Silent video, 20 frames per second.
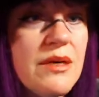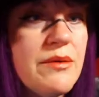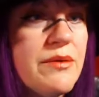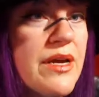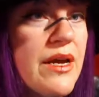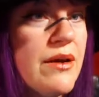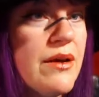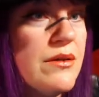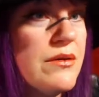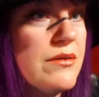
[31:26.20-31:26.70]
we
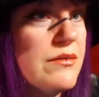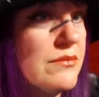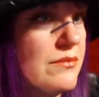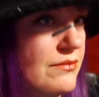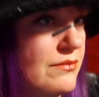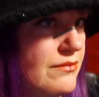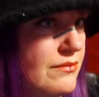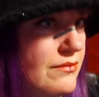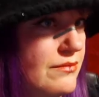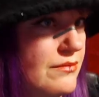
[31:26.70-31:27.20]
go.
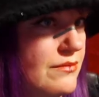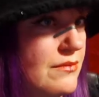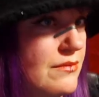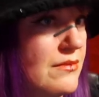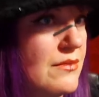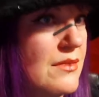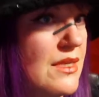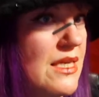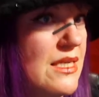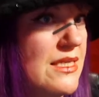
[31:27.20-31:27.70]

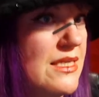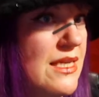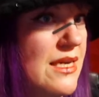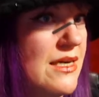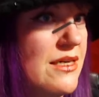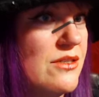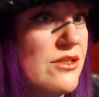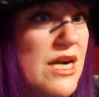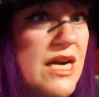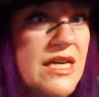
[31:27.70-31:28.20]
Isn't that
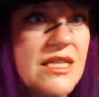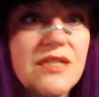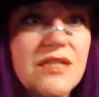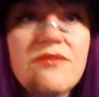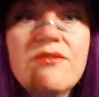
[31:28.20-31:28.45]
attractive?